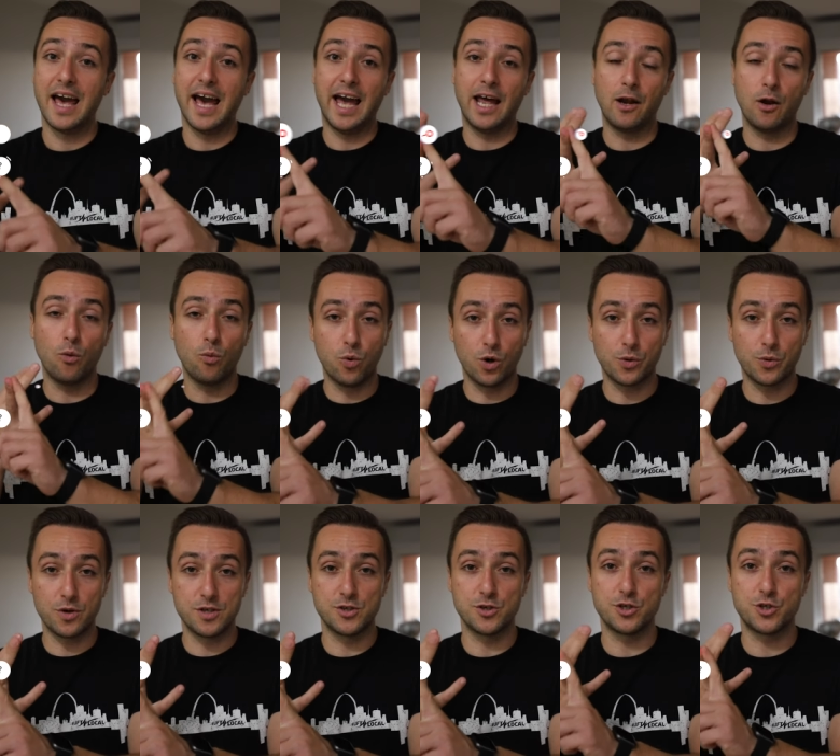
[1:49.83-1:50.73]
and what
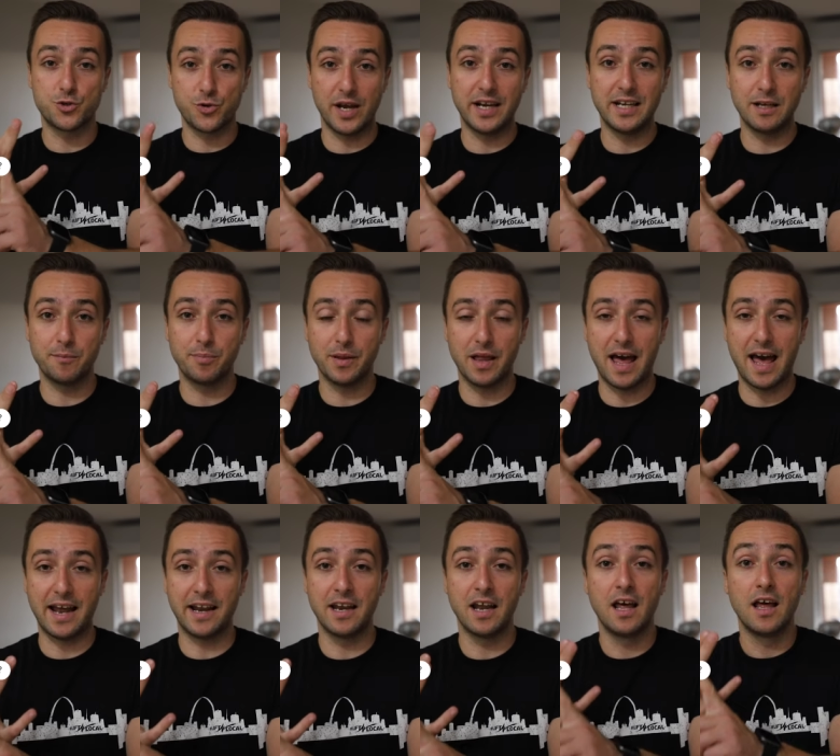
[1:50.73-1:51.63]
was your training
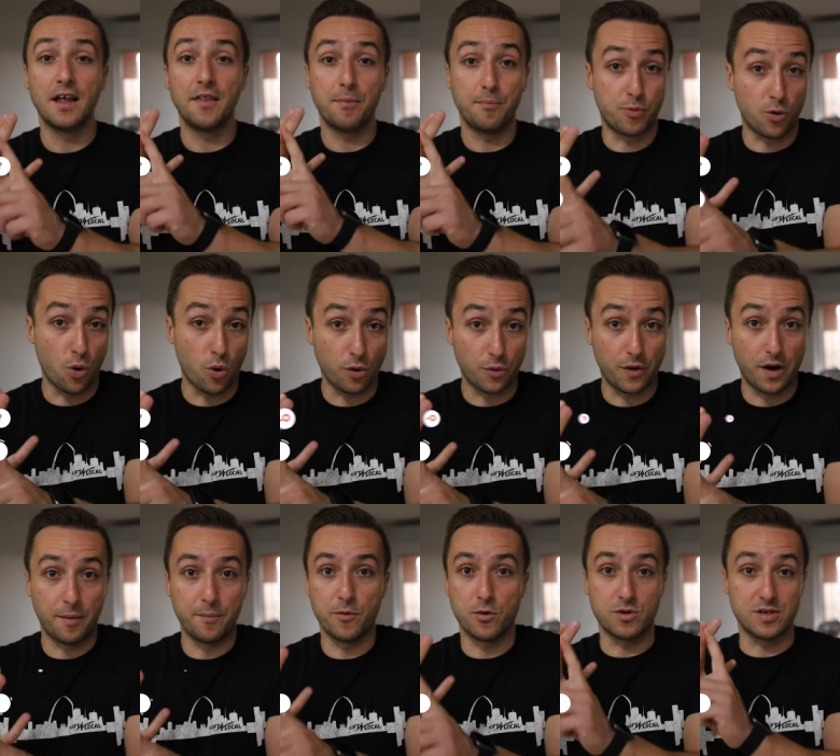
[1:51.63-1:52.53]
plan,
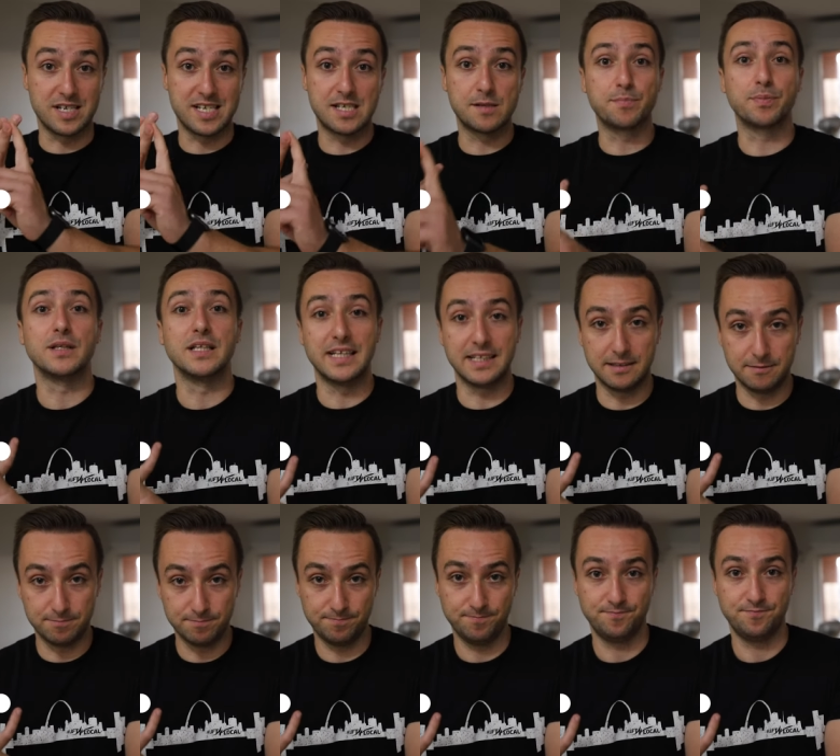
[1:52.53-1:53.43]
program, or split?